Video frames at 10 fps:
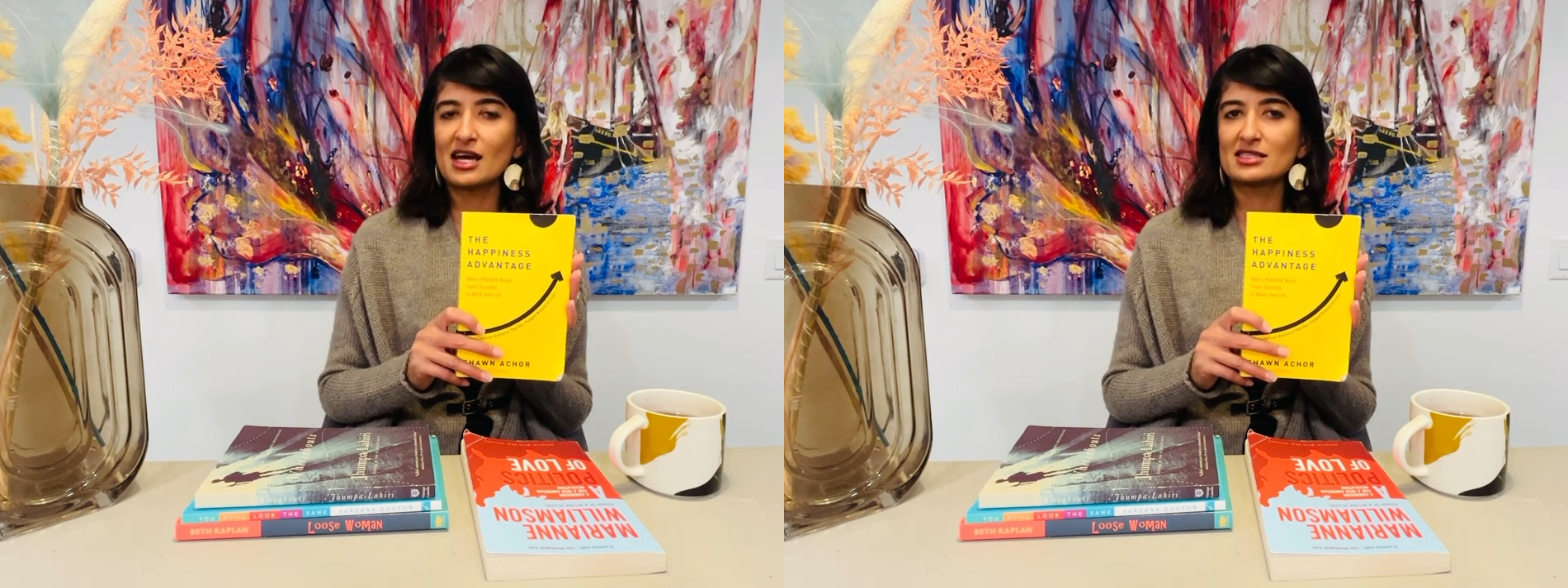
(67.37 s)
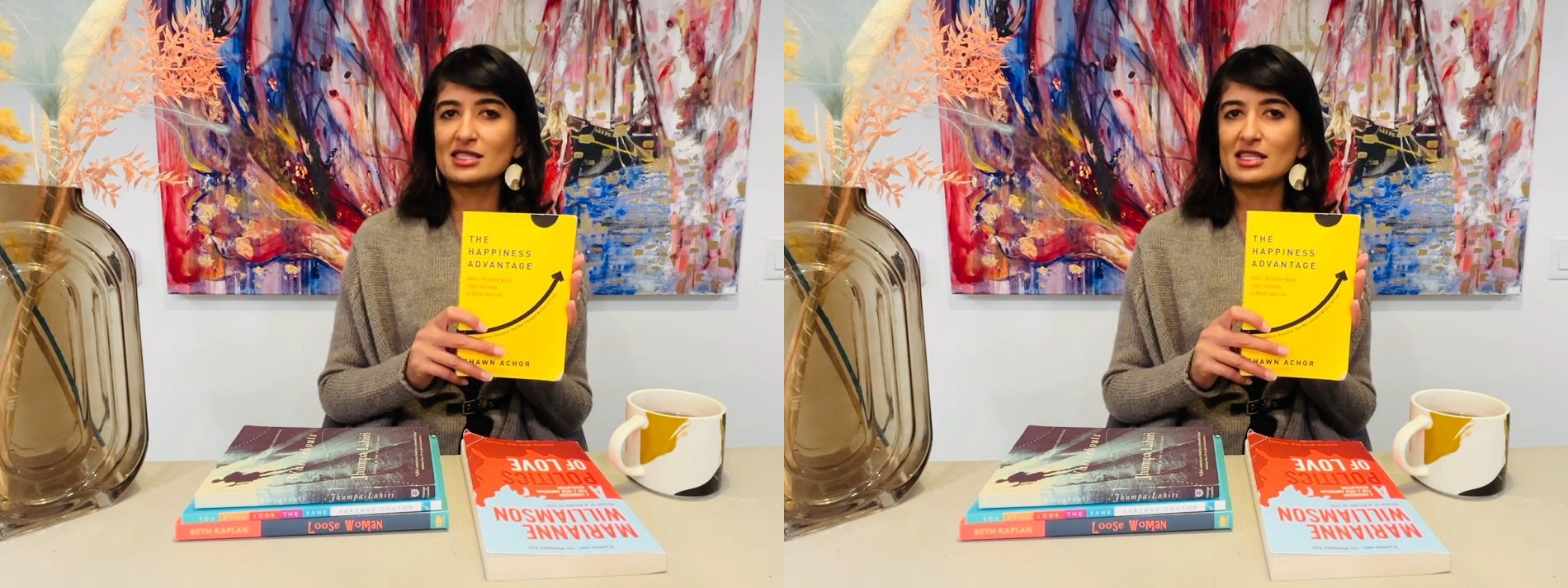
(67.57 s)
a
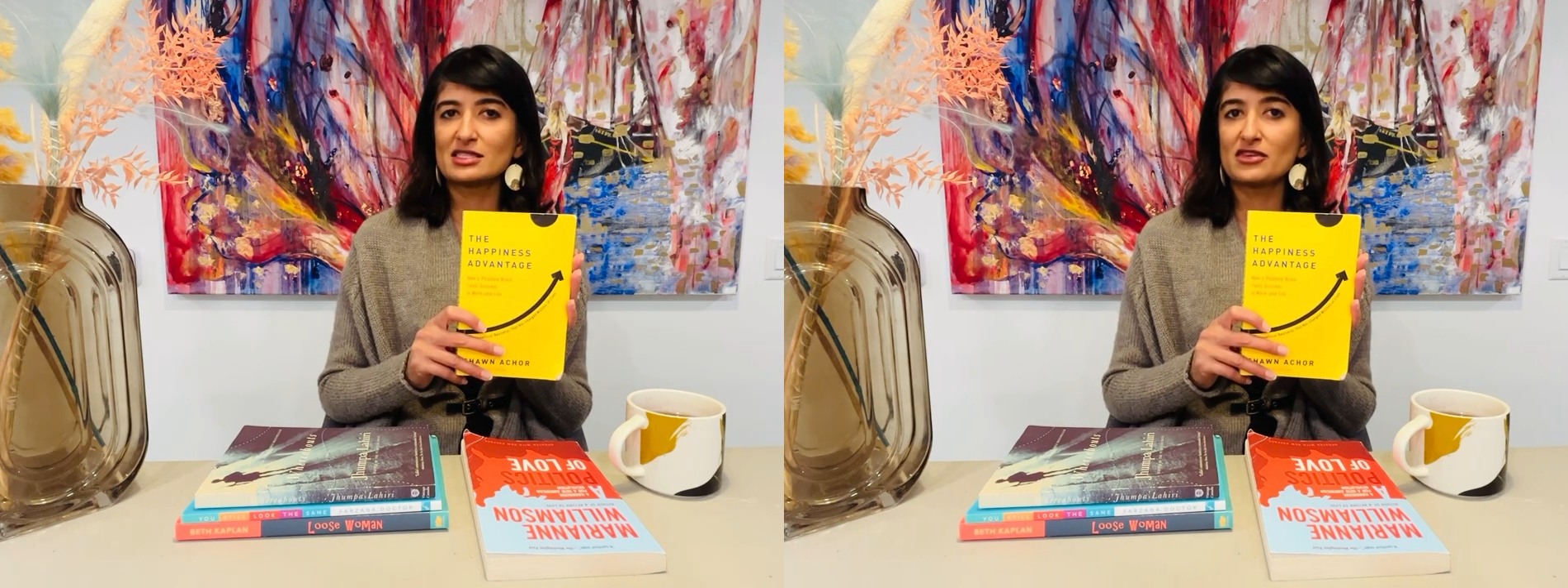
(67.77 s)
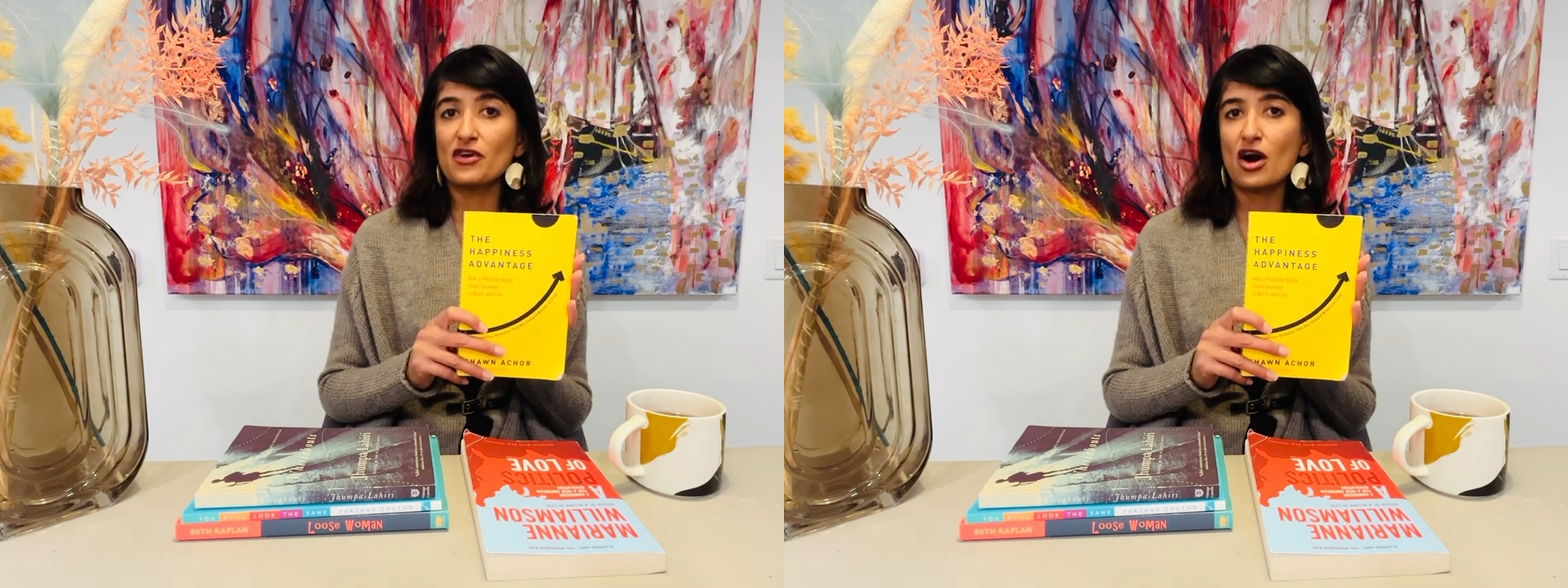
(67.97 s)
sense
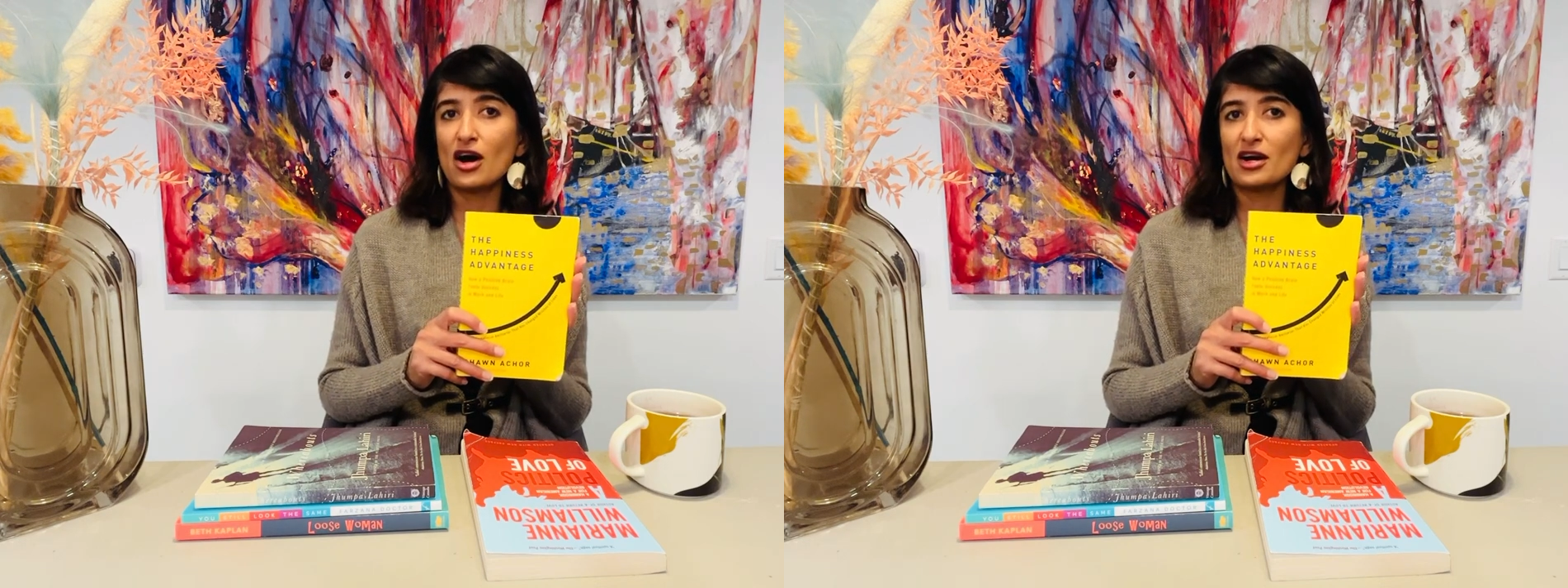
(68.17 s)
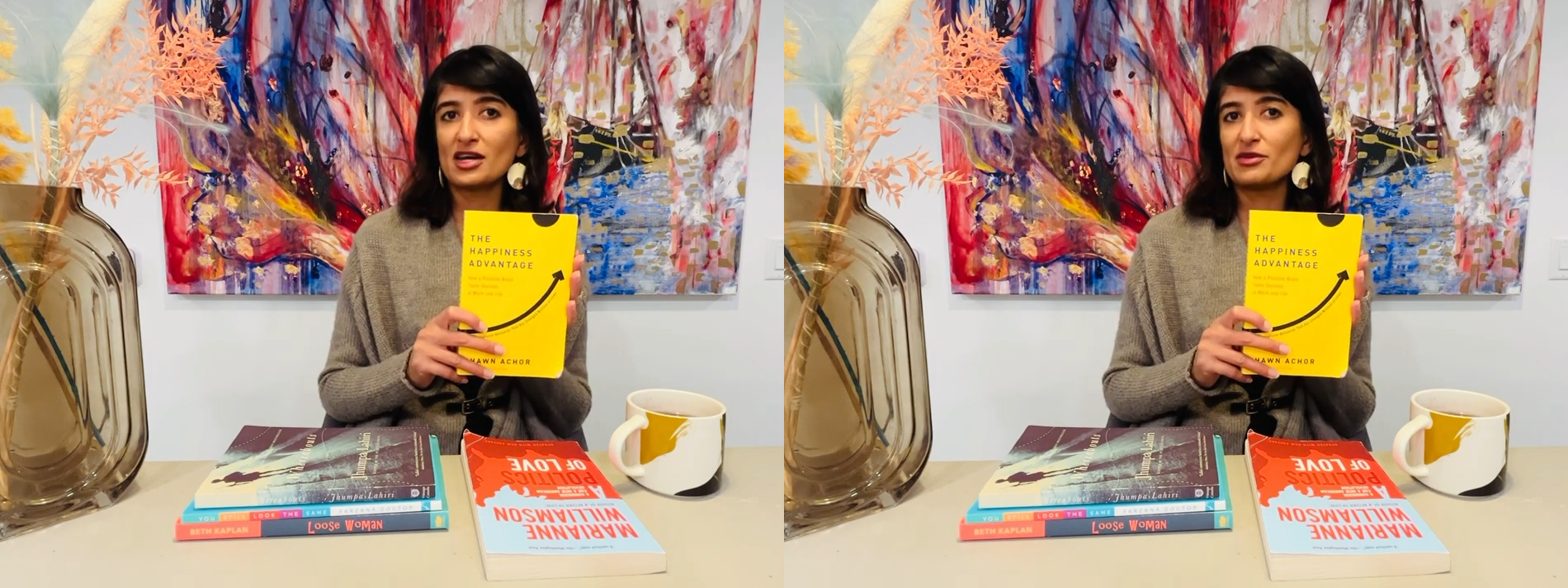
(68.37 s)
of
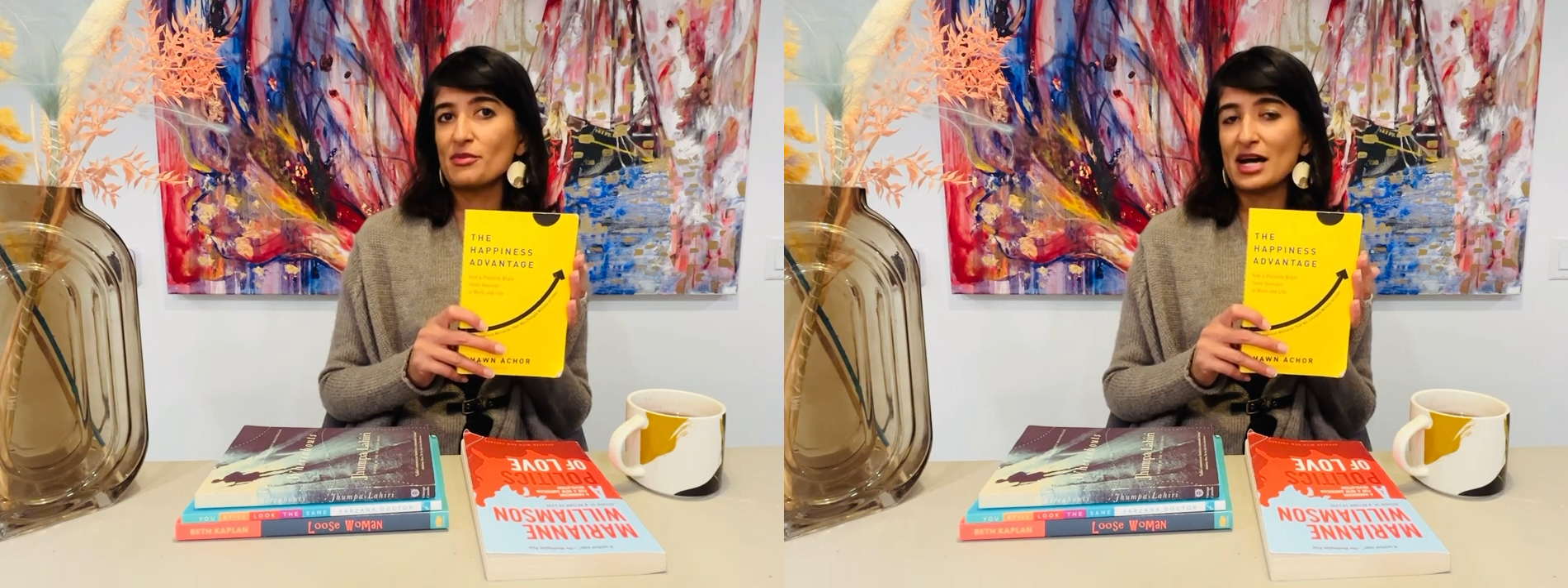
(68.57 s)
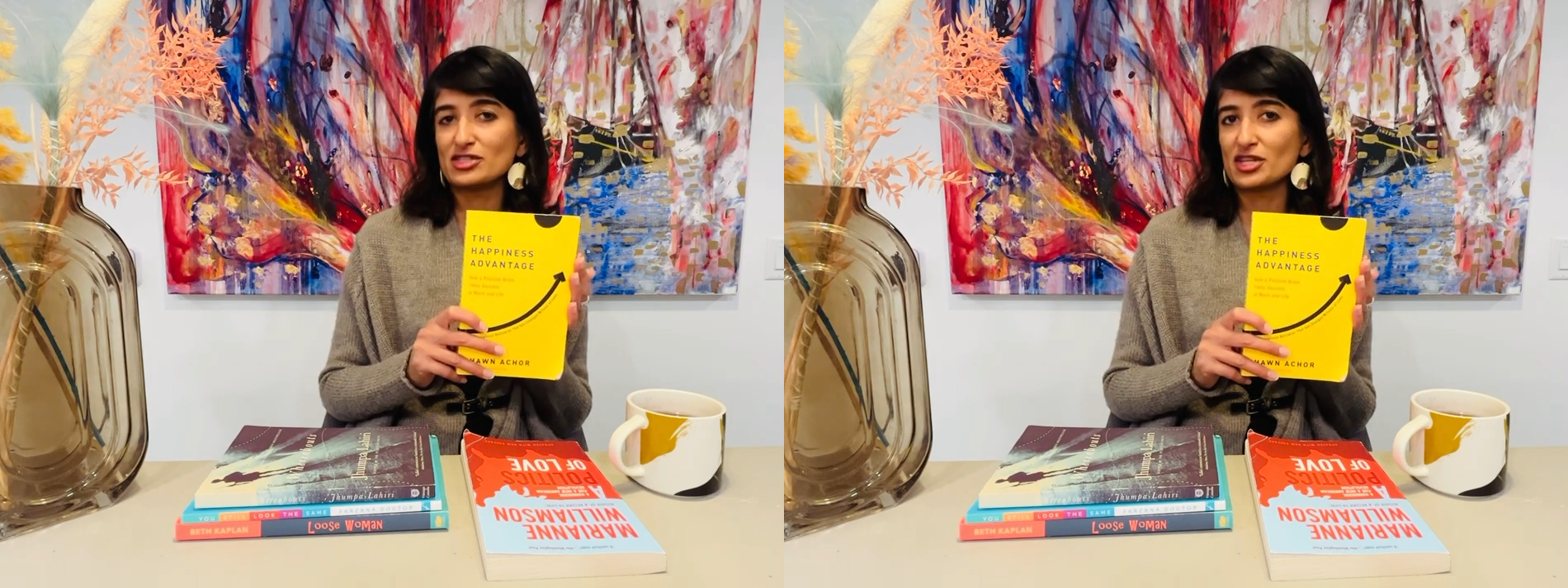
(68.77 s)
awe and
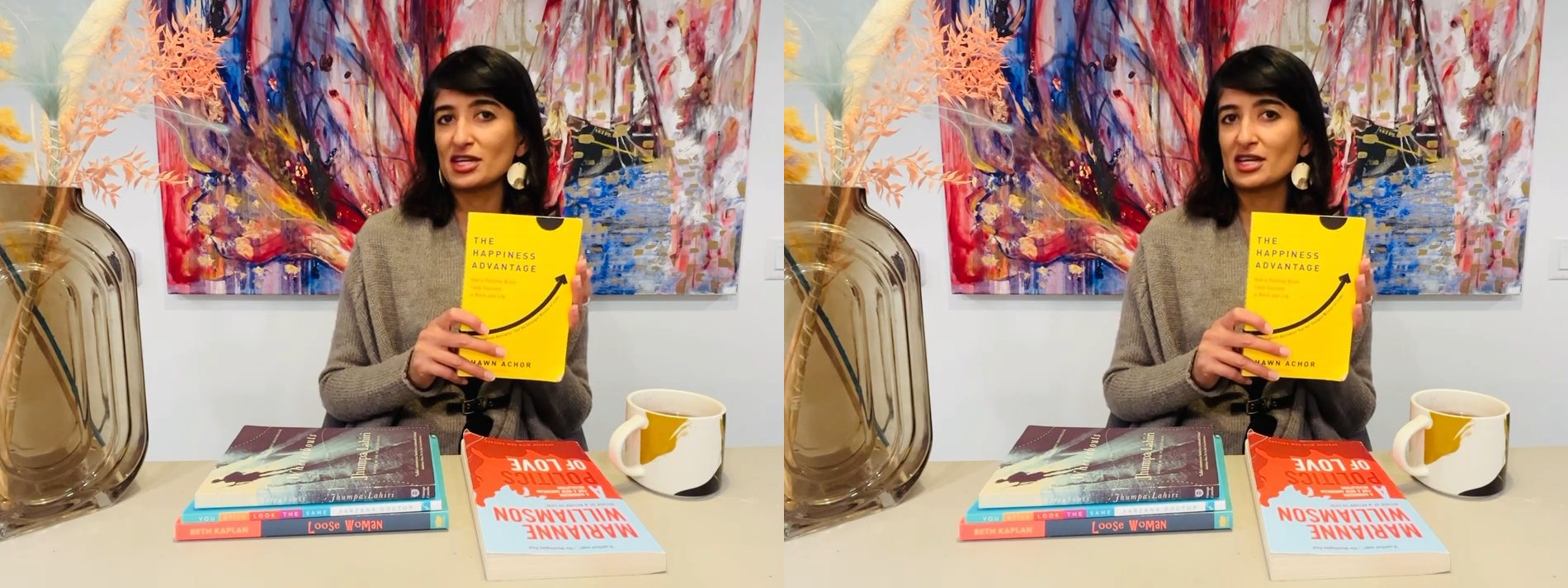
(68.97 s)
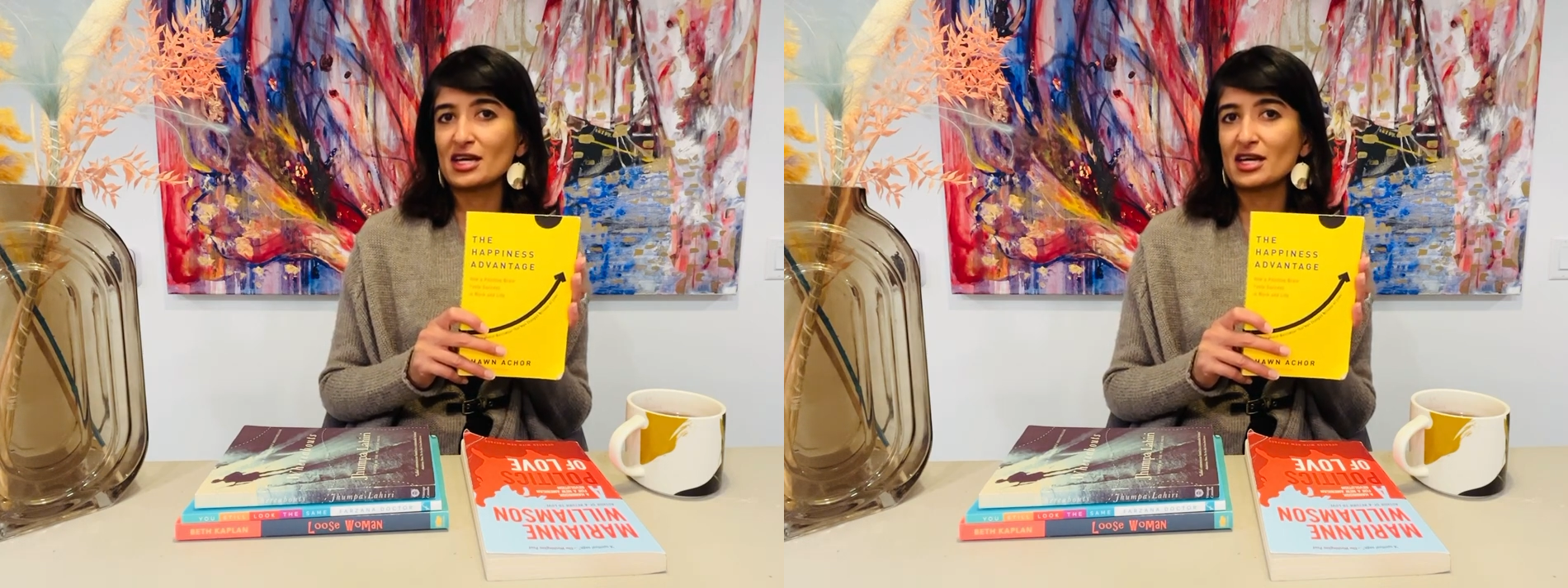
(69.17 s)
magic